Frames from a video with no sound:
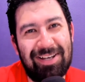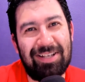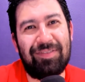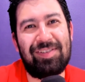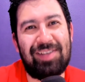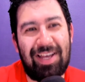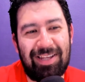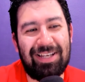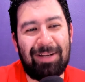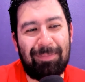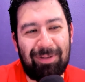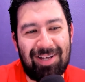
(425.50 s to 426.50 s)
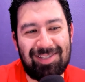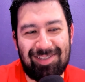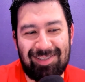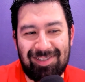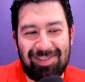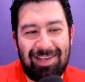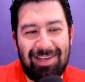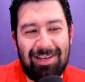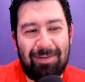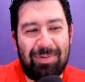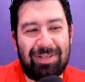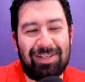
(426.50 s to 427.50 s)
Stanley Cup losses,
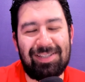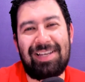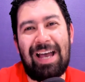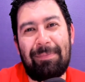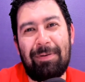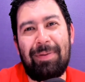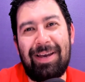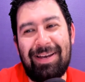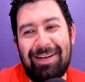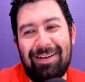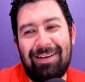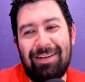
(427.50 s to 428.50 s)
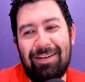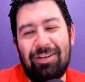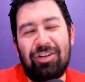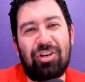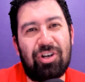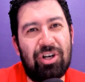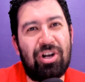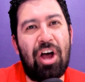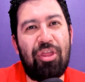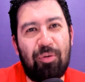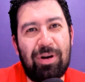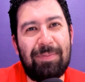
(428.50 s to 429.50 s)
because Tampa Bay could
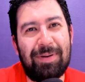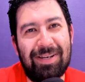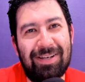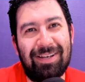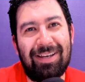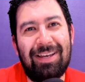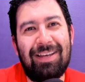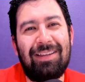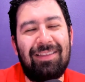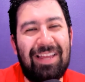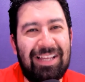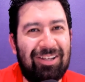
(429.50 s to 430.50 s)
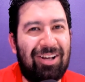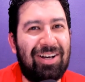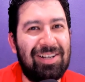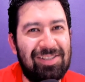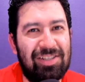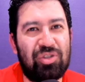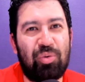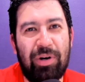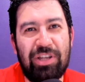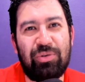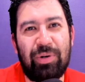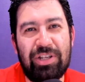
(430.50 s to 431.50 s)
not three-peat. They lost in
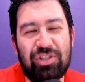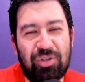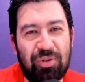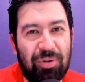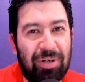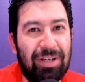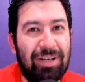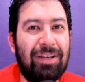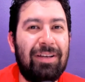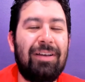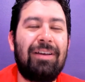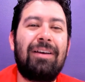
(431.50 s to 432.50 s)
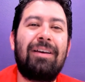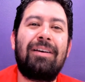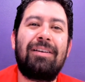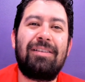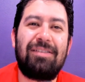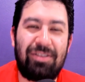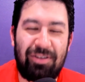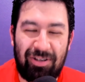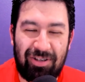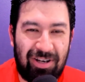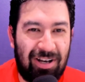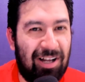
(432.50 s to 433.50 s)
2022 to the
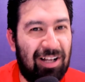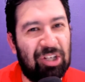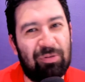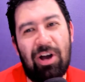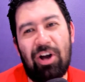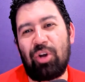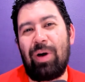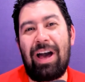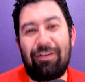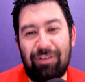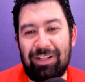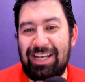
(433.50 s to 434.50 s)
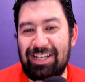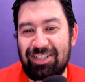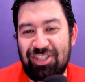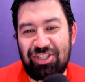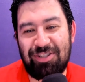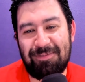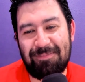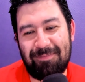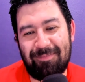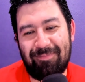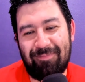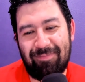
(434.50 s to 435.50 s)
Colorado Avalanche.
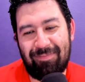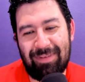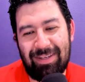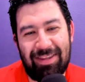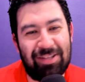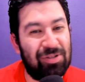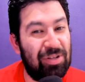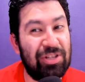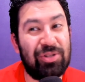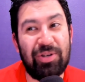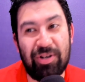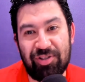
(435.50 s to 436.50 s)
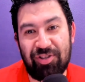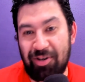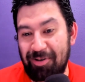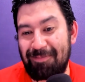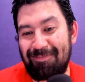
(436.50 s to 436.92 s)
This was only 2 years ago.